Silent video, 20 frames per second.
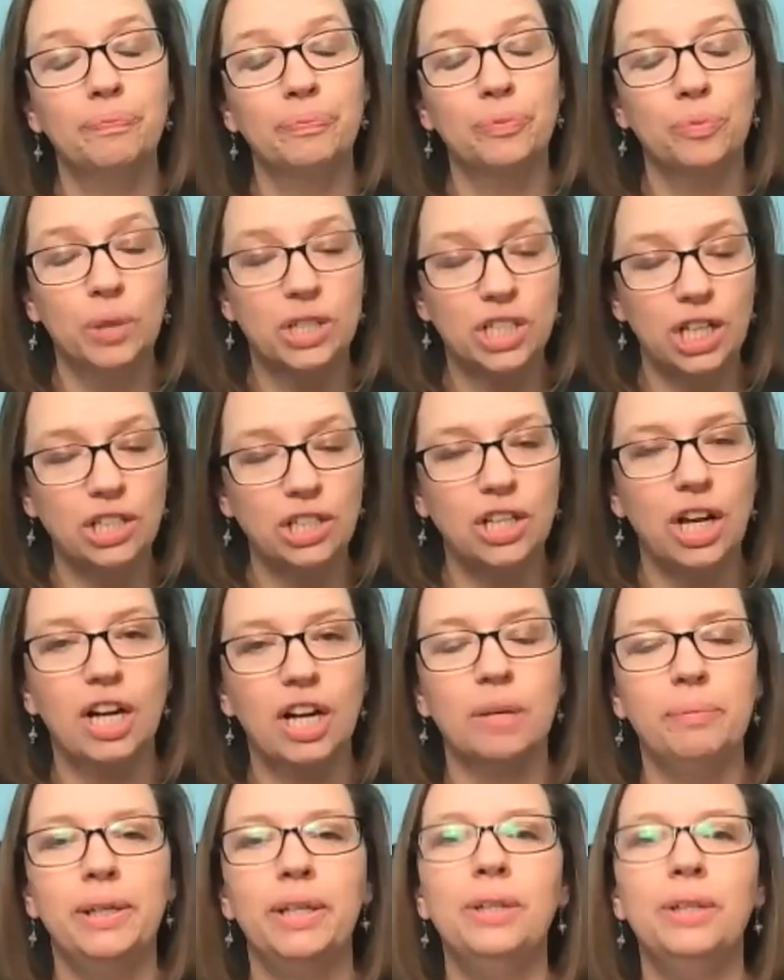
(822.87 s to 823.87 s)
which I talk
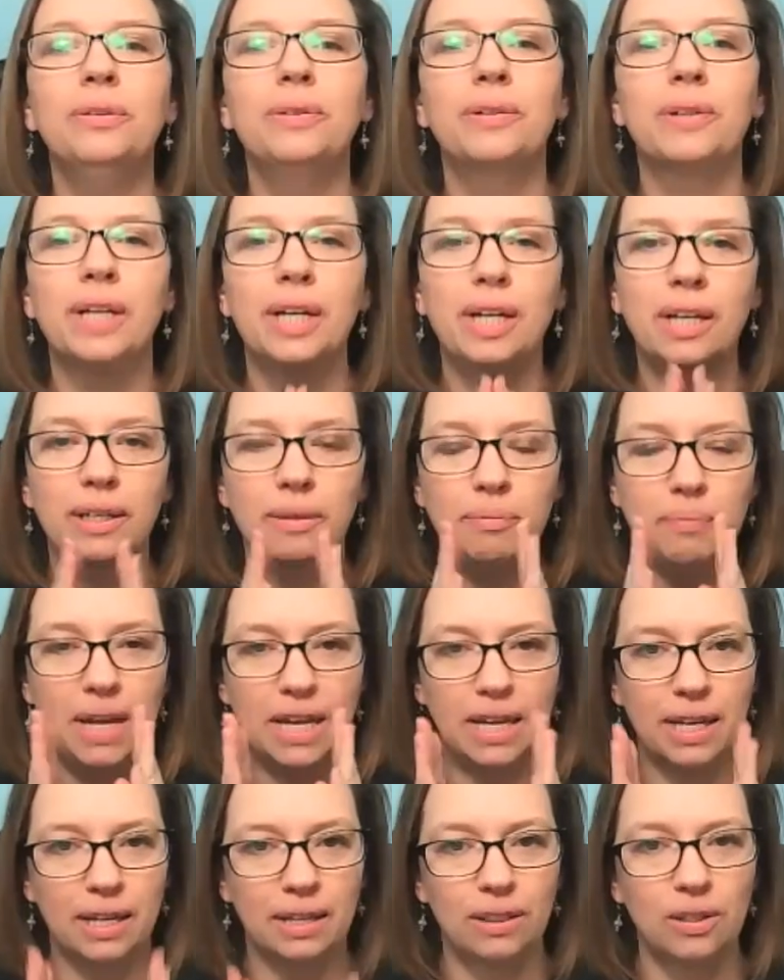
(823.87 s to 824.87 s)
about in
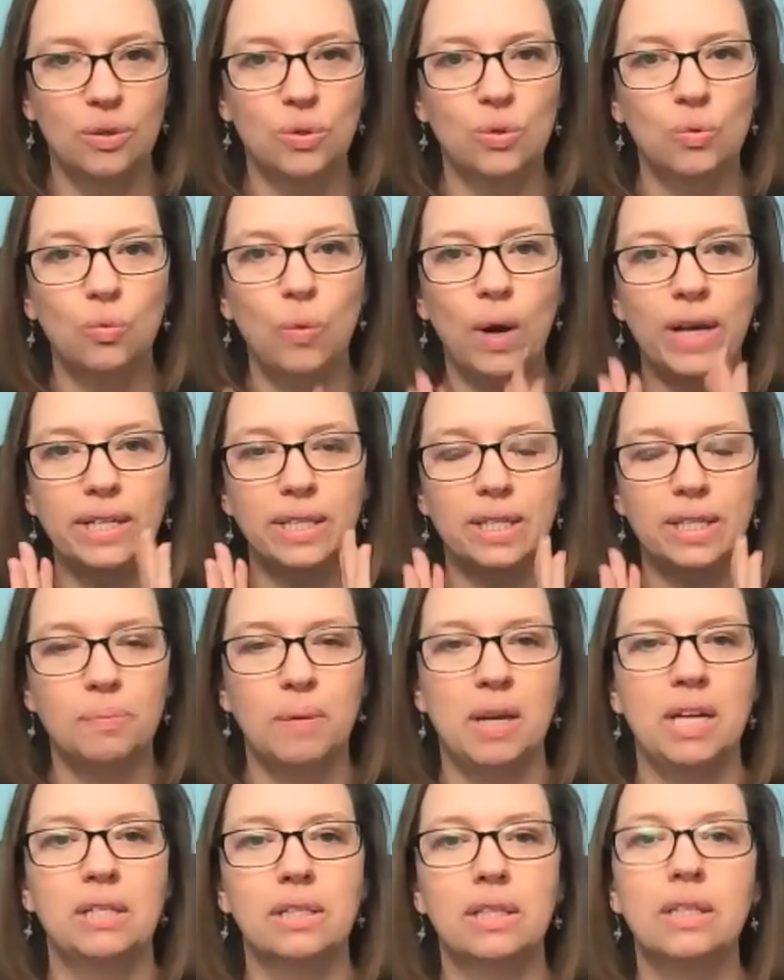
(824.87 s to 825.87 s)
making those white
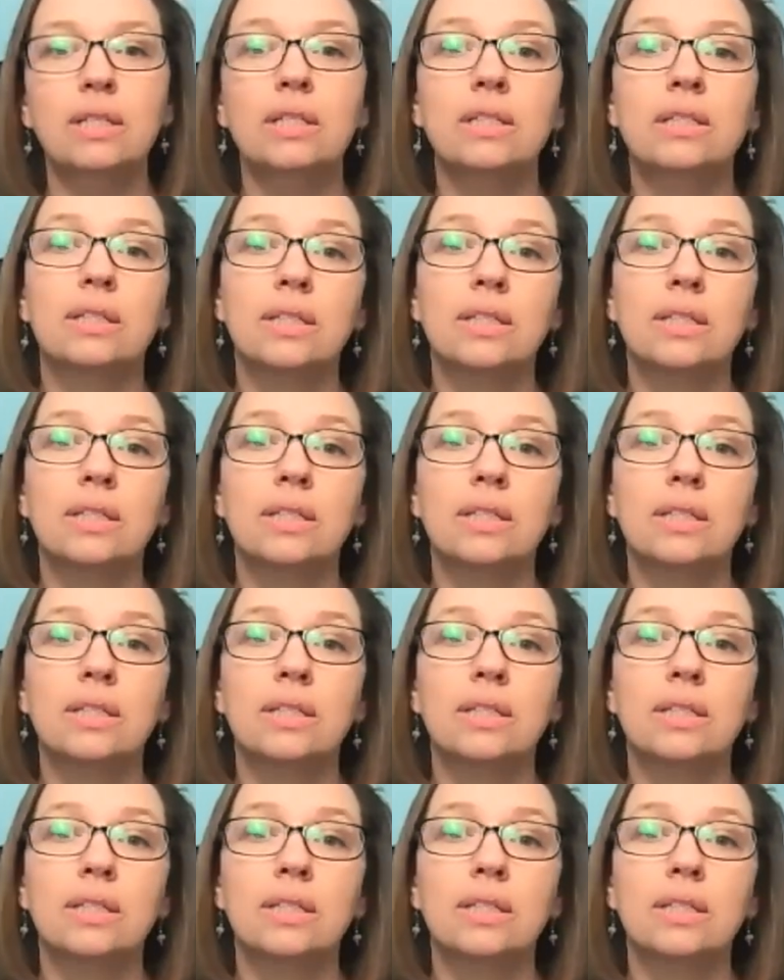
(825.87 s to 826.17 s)
spaces,